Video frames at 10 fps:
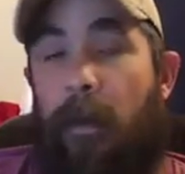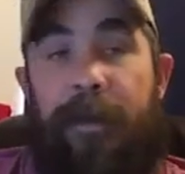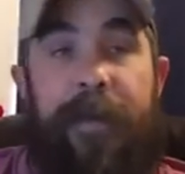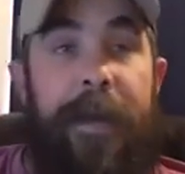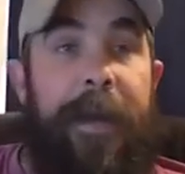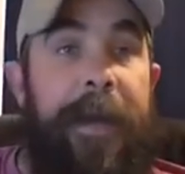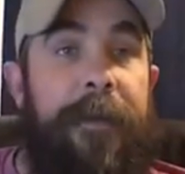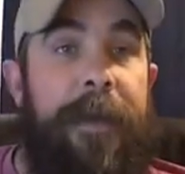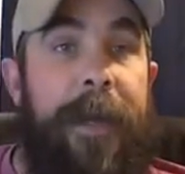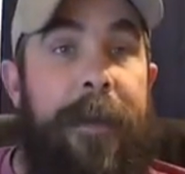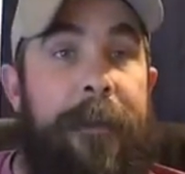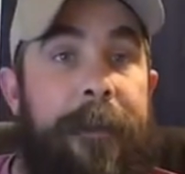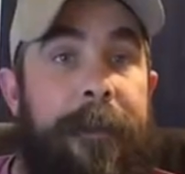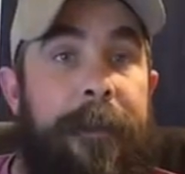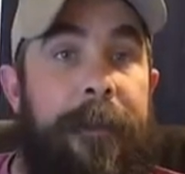We'll see you next time,
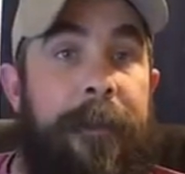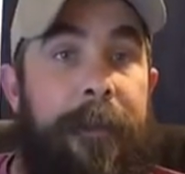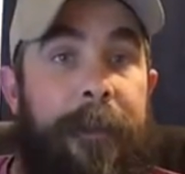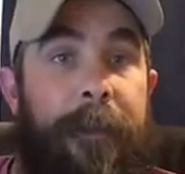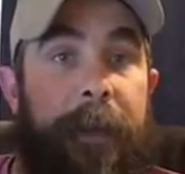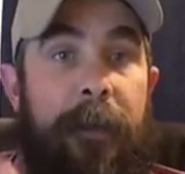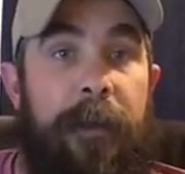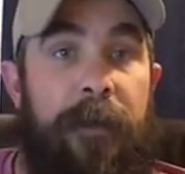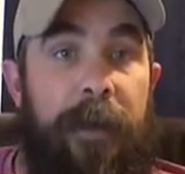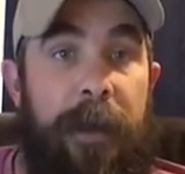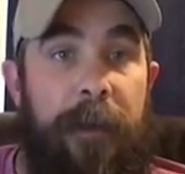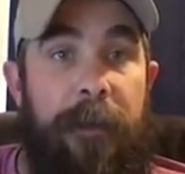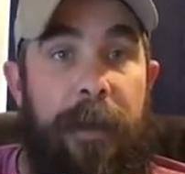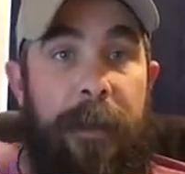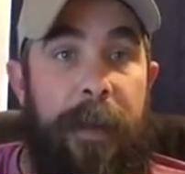and we'll see you in the
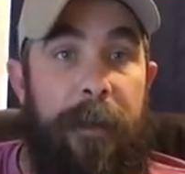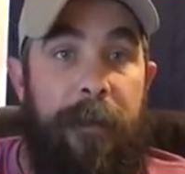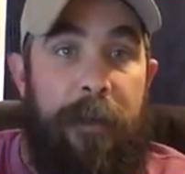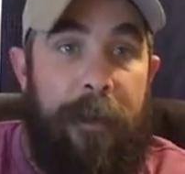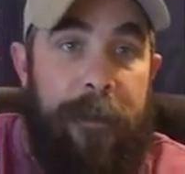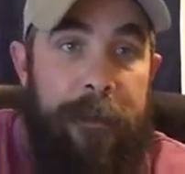funny papers.